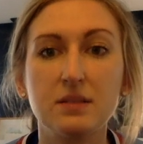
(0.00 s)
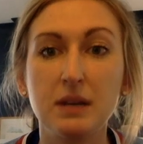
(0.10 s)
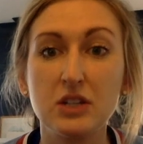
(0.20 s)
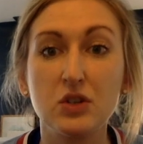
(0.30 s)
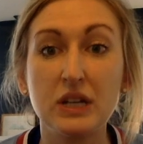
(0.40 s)

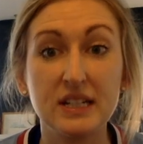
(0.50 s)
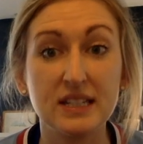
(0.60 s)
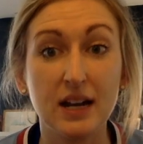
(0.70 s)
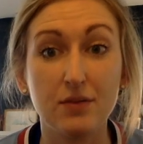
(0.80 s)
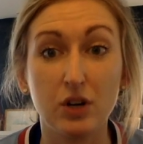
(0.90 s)
means you need to
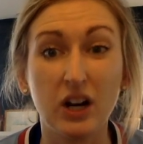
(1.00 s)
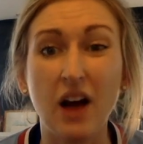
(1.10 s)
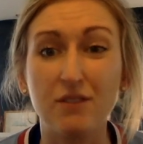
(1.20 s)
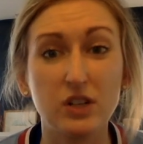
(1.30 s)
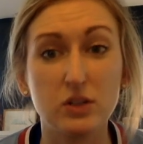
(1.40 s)
sign up for a
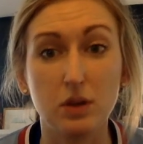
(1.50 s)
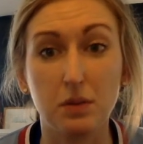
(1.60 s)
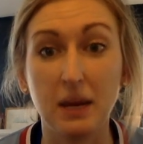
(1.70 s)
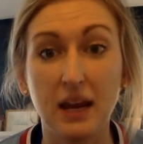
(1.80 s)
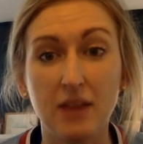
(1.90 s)
conference with
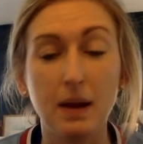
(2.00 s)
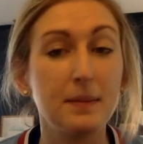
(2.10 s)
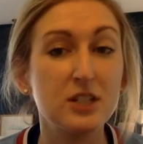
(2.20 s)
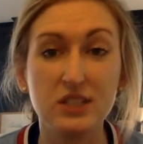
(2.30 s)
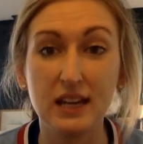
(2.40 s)
me, and
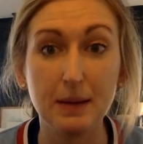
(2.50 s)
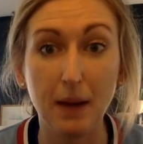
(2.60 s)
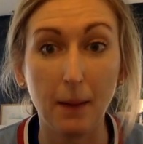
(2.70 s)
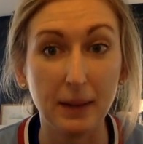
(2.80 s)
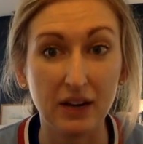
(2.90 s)
maybe just
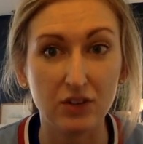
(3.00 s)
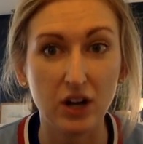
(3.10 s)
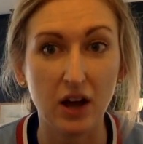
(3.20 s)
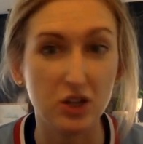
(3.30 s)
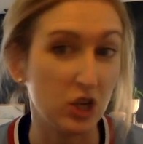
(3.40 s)
email me if you're
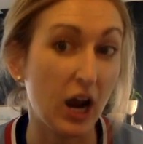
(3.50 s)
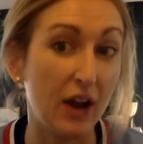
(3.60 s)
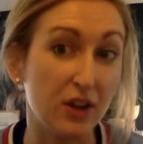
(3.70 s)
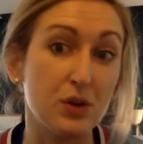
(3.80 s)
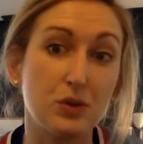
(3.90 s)
not sure how
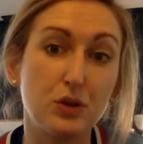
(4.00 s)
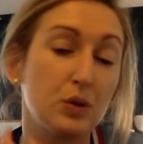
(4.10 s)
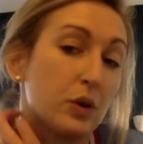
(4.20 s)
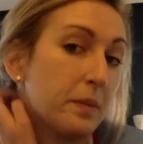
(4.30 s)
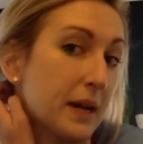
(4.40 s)
to use
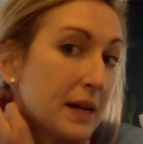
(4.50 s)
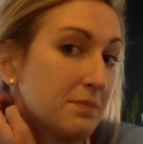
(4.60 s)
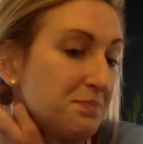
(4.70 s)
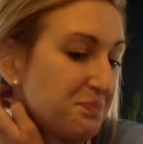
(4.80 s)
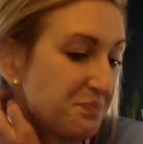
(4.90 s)
Google Meet.
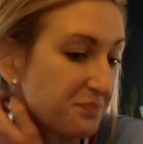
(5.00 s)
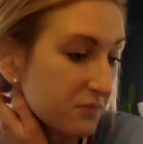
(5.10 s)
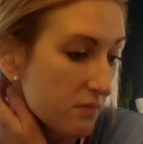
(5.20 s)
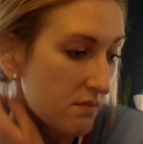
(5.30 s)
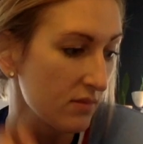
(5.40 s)

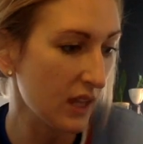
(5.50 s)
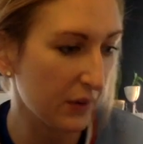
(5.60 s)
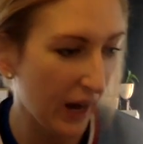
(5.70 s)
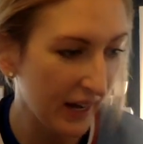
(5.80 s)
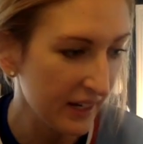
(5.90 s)

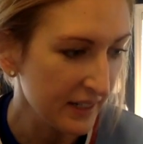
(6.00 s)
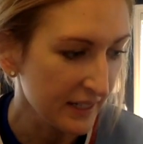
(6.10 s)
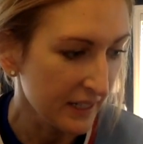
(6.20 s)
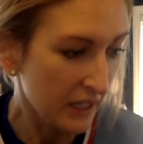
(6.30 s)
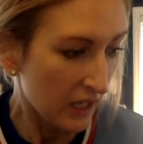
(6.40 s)
Okay?
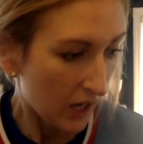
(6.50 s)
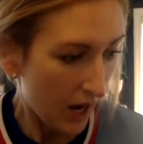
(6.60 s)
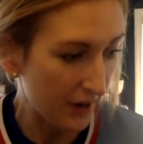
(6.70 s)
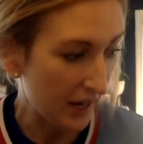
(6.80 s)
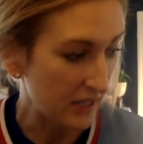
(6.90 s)

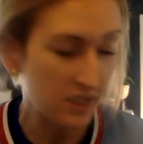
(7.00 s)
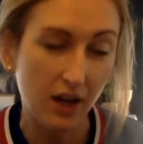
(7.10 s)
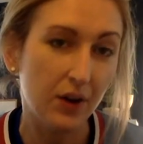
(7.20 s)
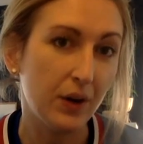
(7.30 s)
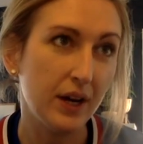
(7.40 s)
All right,
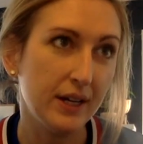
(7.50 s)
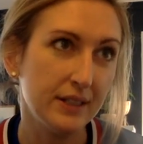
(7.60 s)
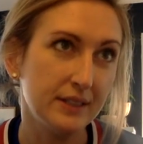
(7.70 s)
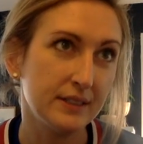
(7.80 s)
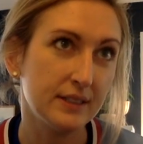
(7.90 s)
so
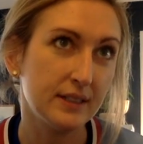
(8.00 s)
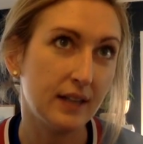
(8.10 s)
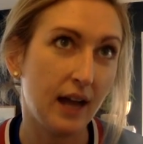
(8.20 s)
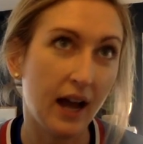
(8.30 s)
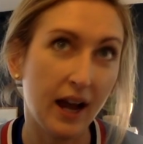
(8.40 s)

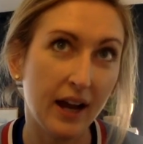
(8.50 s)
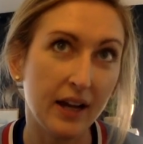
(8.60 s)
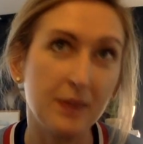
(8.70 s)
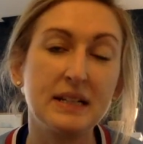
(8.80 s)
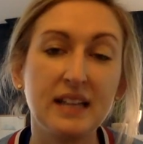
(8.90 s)
I
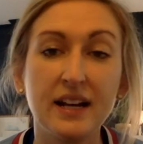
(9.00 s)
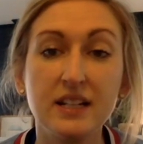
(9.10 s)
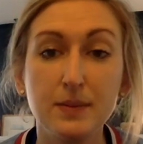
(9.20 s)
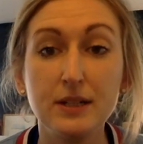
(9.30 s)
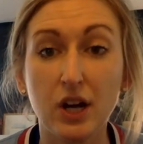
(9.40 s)
am excited
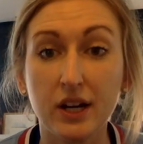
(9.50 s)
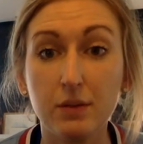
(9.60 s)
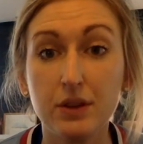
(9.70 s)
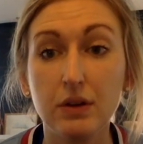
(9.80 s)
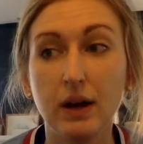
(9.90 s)
to be talking
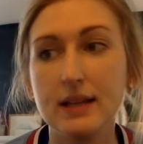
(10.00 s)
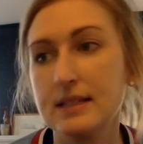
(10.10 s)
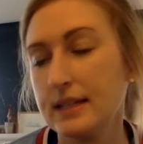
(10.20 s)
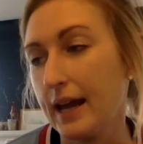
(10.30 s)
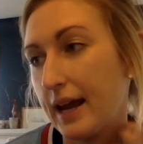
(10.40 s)
with you guys
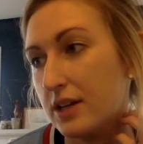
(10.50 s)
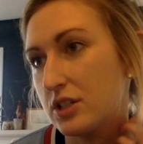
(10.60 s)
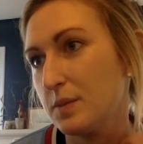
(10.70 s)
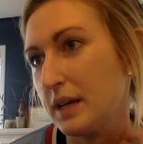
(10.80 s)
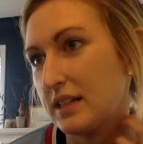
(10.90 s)
today
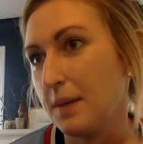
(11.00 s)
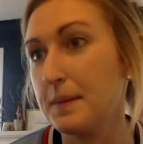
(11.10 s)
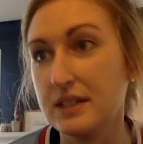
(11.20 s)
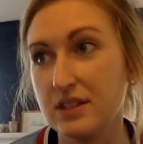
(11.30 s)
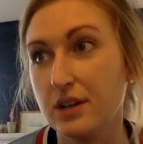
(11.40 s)
just because I
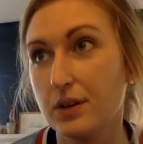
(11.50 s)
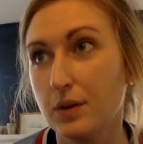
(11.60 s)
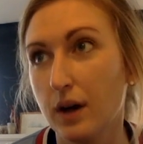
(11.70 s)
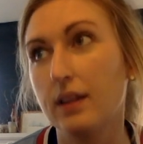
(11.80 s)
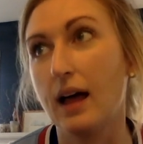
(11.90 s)
miss you
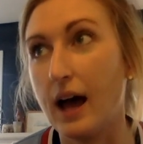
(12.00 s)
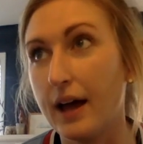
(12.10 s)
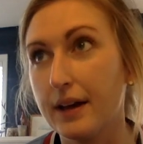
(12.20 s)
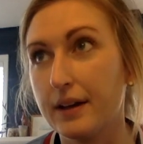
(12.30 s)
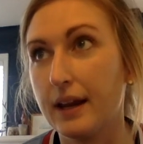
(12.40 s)
a
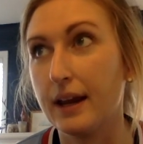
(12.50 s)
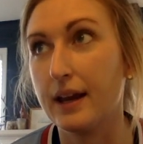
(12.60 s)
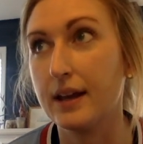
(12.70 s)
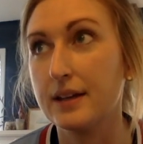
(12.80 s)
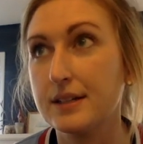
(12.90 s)
lot,
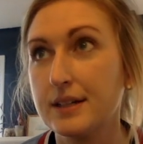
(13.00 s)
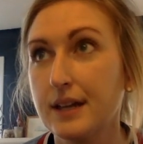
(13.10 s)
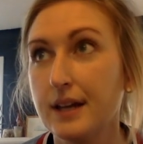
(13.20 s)
and